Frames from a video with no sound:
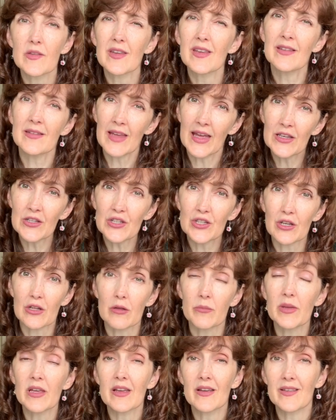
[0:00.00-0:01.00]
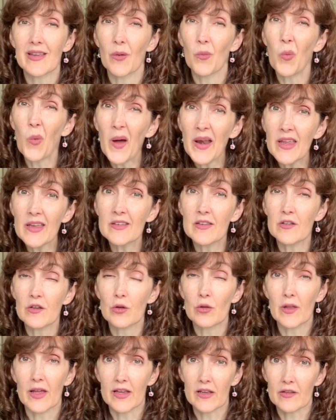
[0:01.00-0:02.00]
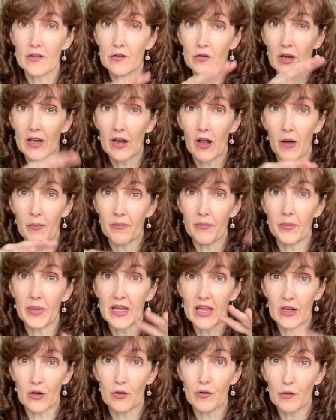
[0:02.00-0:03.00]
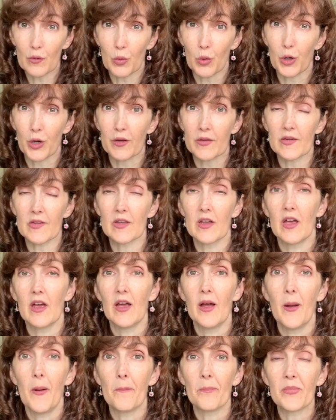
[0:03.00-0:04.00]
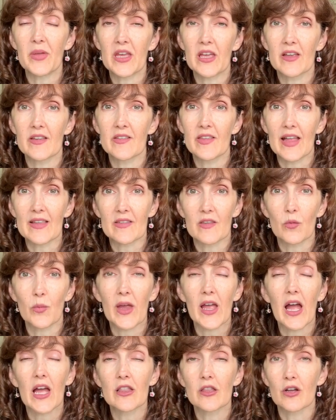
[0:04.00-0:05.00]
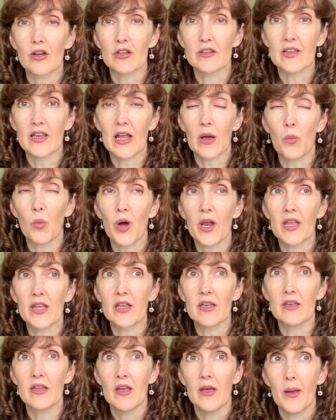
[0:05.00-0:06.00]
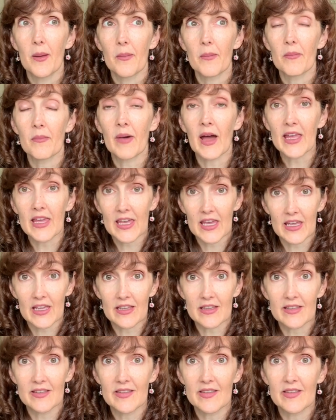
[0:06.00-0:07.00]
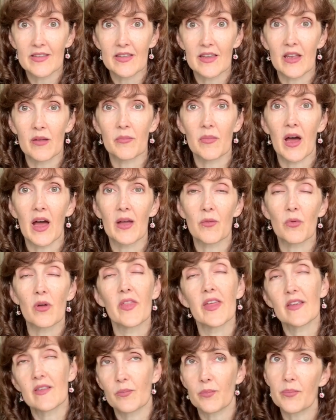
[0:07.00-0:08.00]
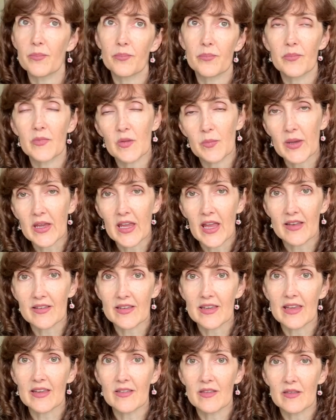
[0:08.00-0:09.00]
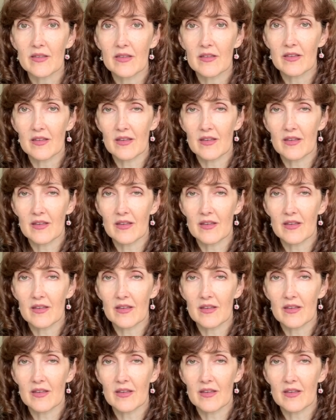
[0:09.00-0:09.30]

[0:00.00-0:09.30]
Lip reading: intentional because I wanted to do like a straight on beginner's course, because that's the way I learned. And I wanted my kids and they speak Cantonese,